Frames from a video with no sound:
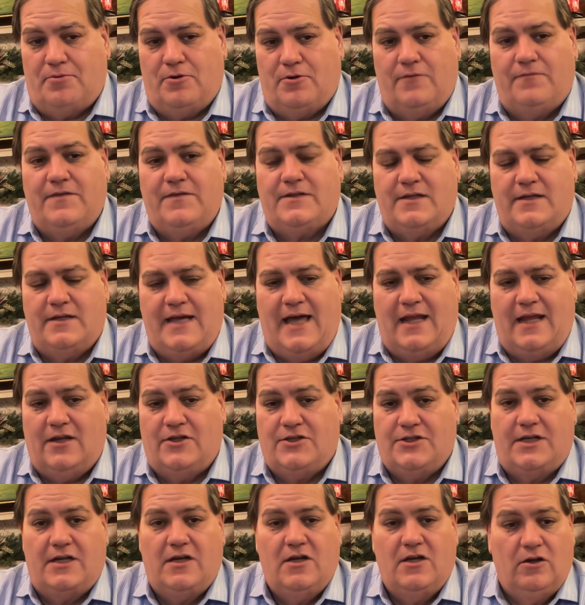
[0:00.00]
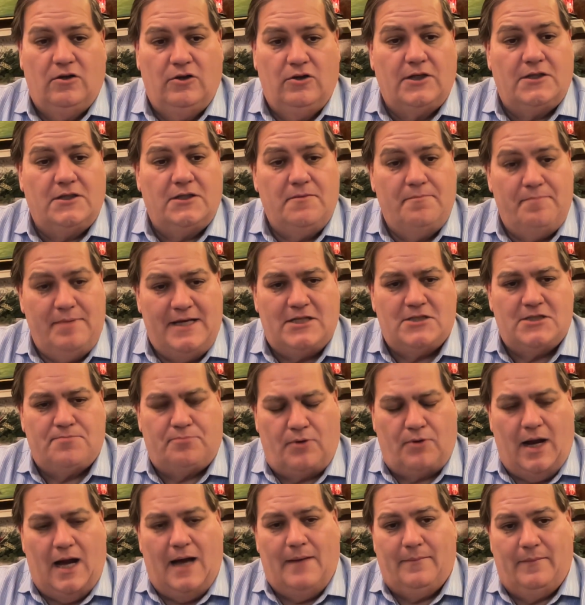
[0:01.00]
perfect analogy. Look, the biggest
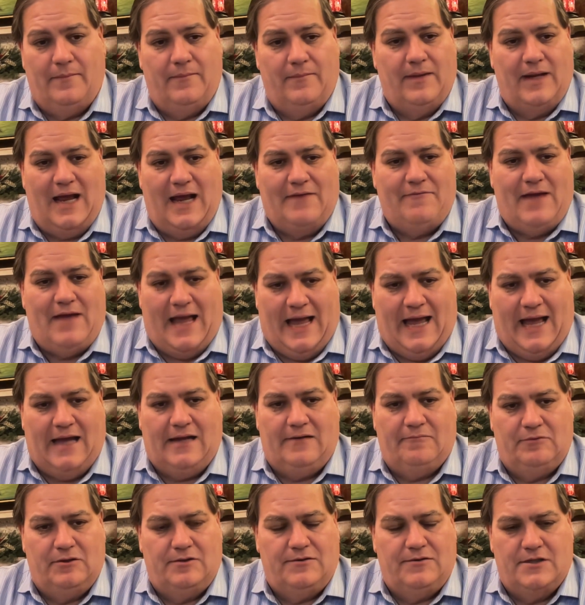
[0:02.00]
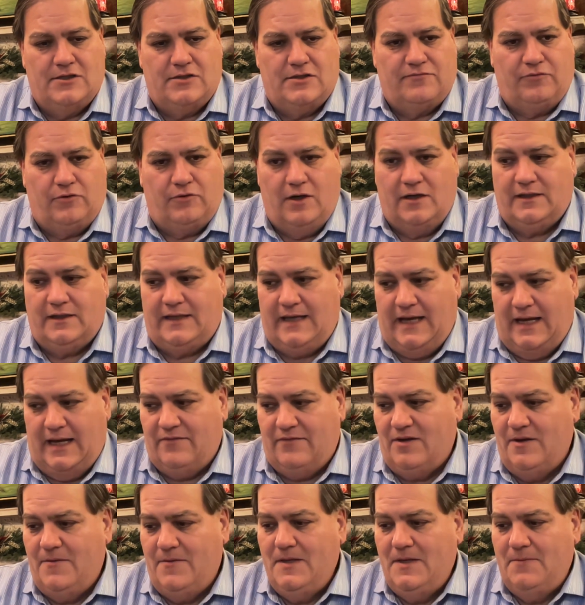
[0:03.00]
problem that I've had with this fraud
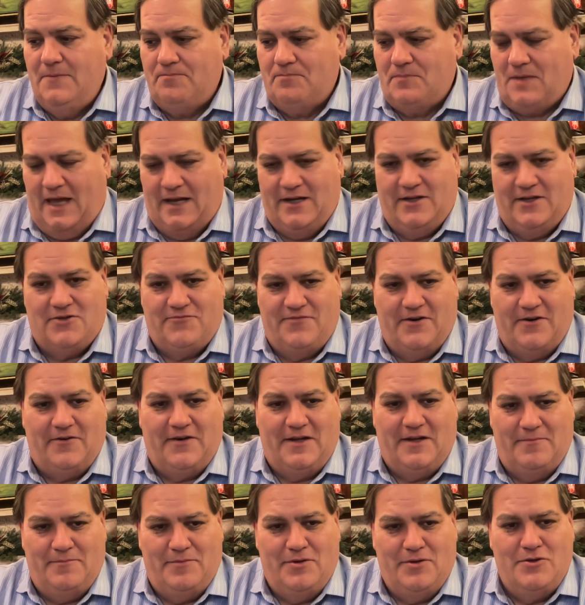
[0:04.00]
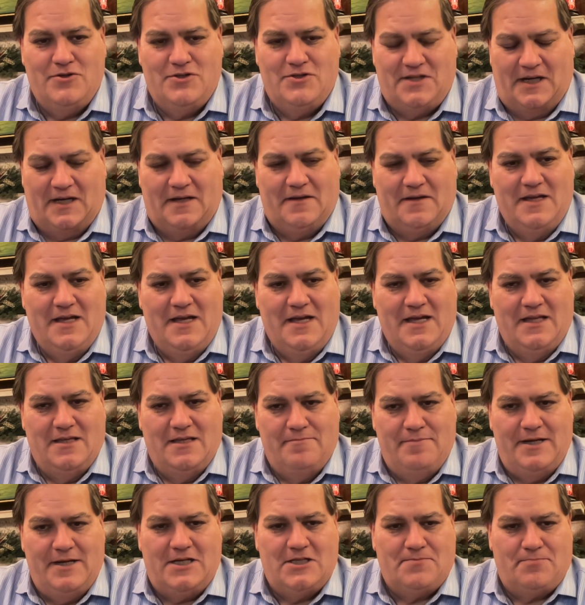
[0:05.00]
case, and it's very amusing, the
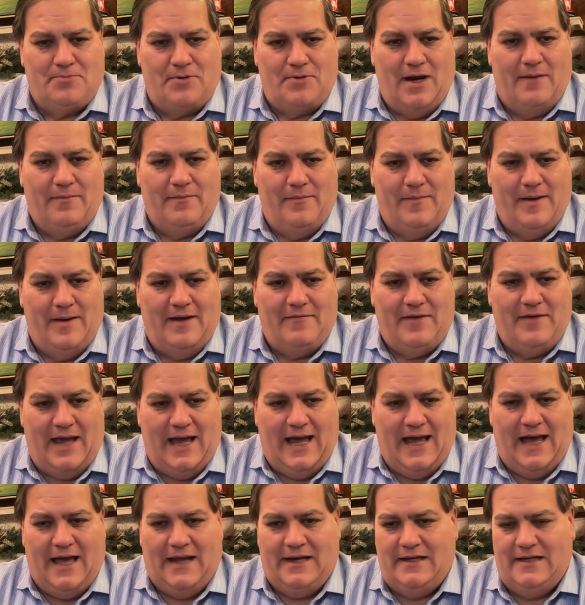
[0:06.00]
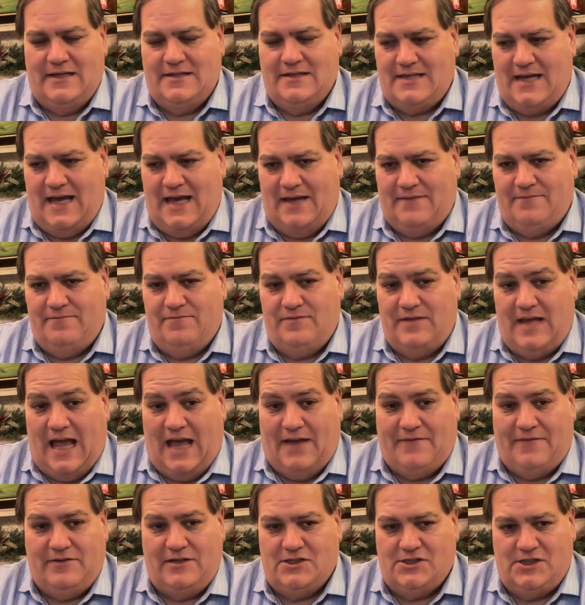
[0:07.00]
biggest problem I've had is
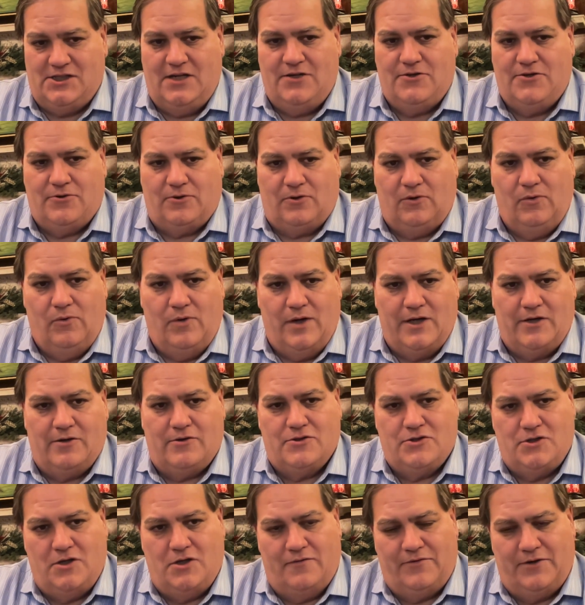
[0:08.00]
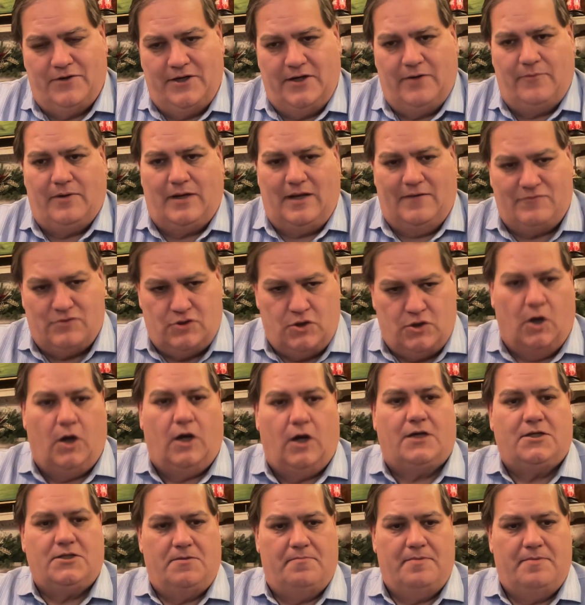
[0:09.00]
having senior lawyers over here when I've
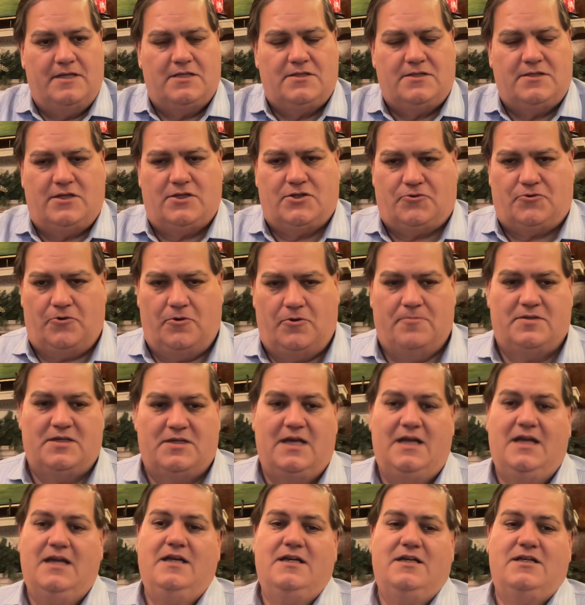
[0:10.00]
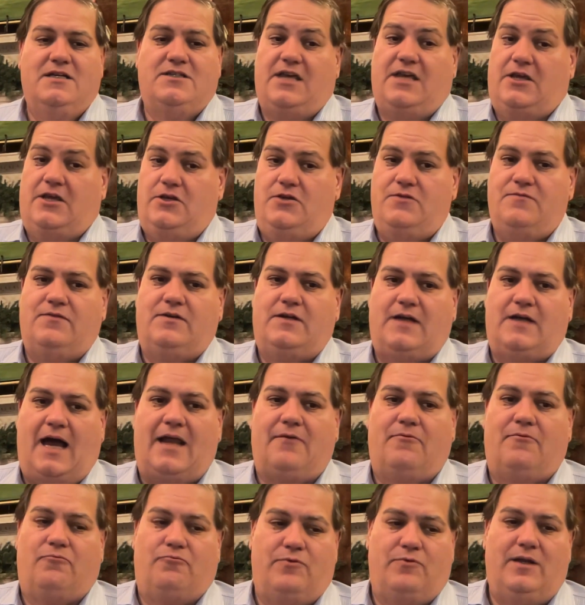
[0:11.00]
talked to business groups say, "You've got
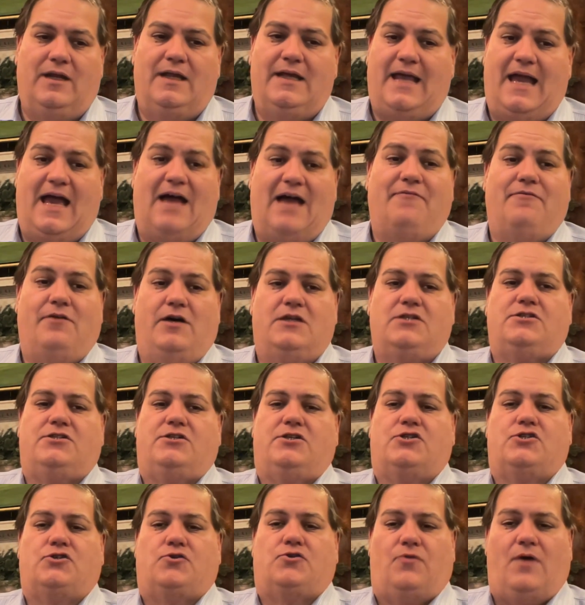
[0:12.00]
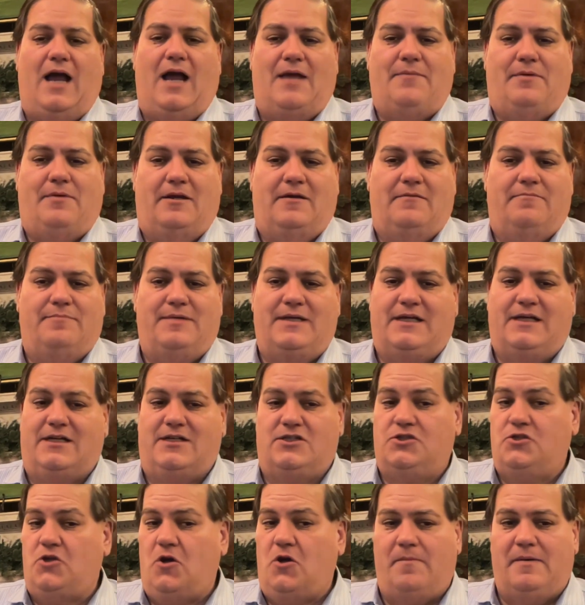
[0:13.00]
to really have us describe it
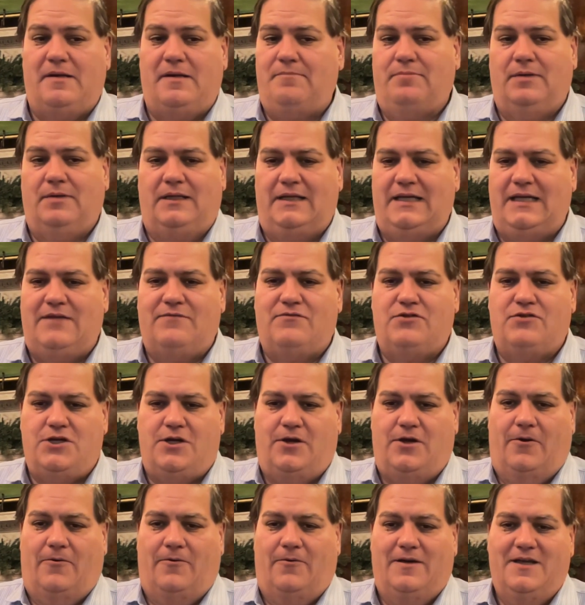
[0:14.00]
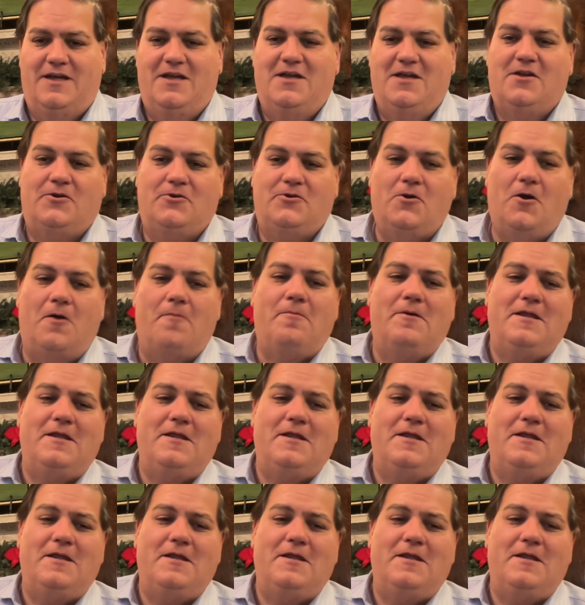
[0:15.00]
because nobody believes you. Nobody